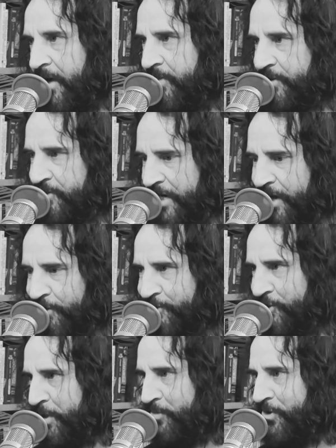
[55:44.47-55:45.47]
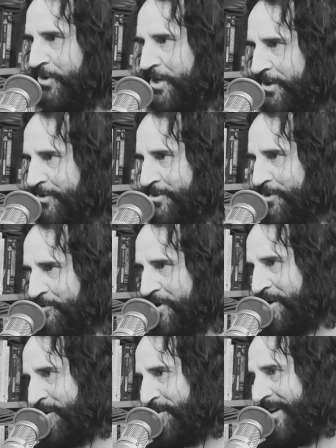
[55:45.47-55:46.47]
The challenging millennials, oh
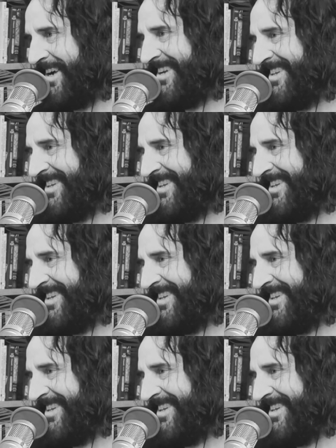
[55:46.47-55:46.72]
no, right?